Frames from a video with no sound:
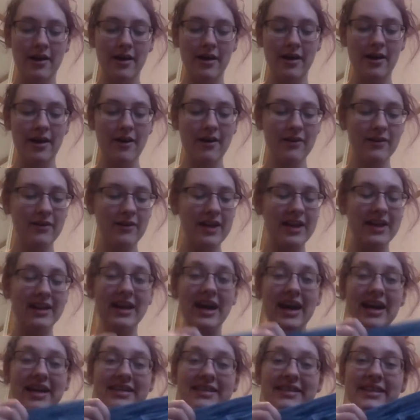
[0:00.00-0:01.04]
Alright
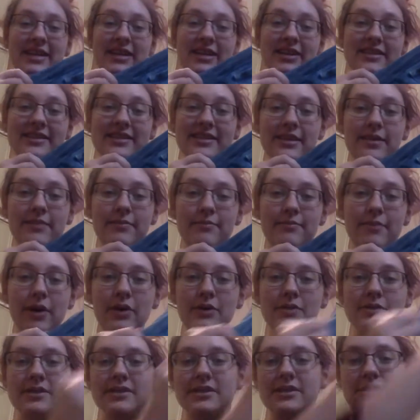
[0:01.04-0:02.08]
guys, here's the
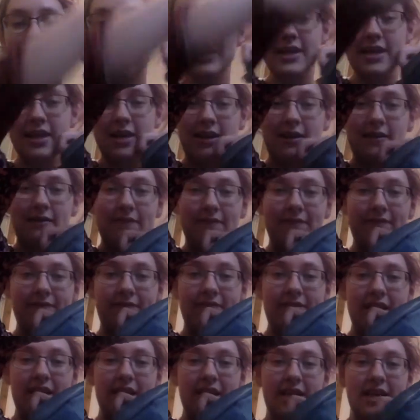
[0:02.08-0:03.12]
mostly
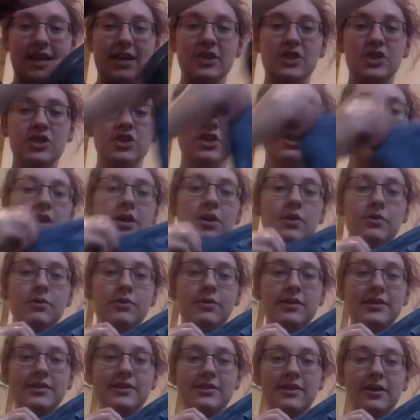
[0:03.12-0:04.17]
finished
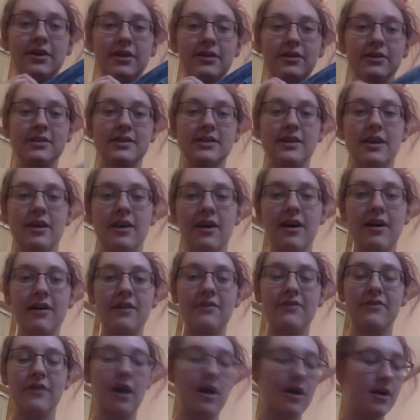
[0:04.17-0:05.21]
result of
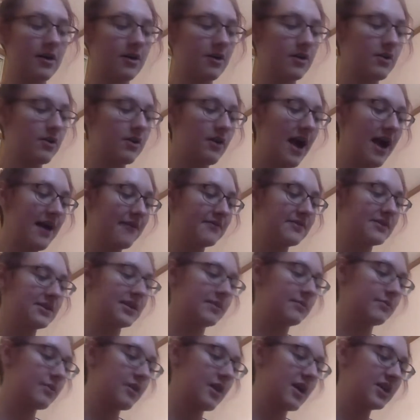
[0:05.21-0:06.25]
our
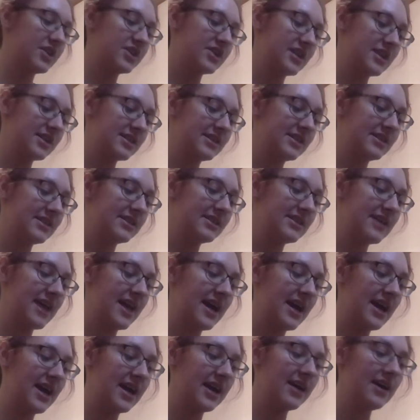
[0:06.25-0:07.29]
crafting project
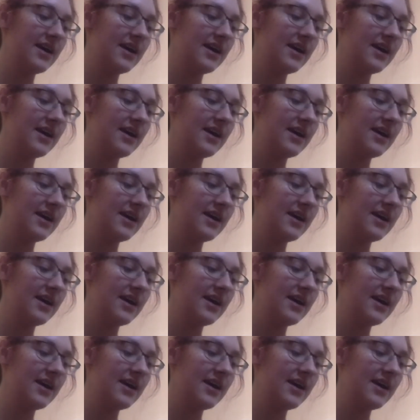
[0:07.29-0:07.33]
today.